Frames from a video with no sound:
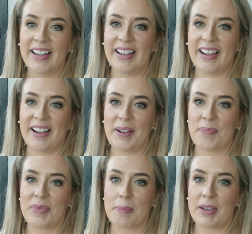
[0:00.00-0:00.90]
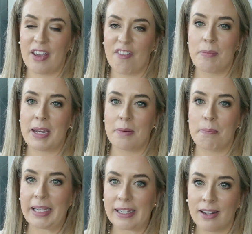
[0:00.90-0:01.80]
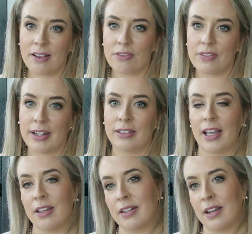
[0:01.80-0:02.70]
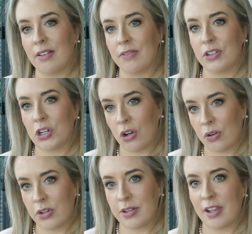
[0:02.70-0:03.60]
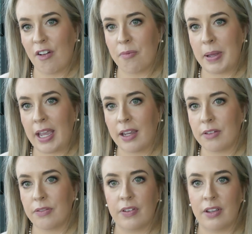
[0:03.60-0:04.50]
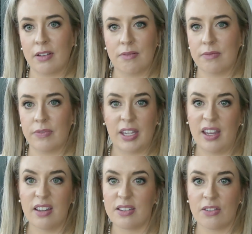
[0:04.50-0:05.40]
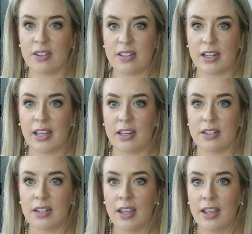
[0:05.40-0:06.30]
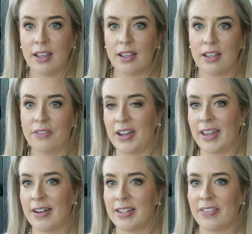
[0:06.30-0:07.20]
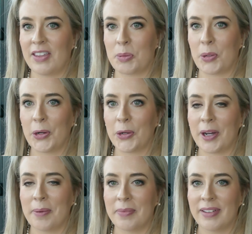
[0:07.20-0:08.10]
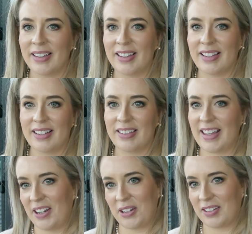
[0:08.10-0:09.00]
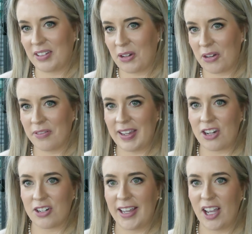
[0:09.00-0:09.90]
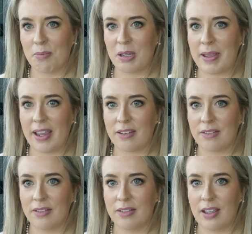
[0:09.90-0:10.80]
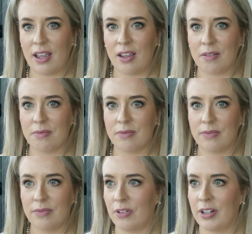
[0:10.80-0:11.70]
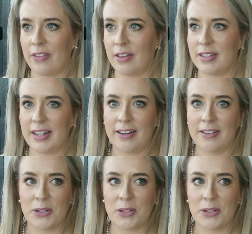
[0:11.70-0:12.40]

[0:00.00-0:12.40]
but they've been big enough and loud enough to hold yourself back for years, honestly. And if I hadn't done this program, that could have actually held me back for another 10,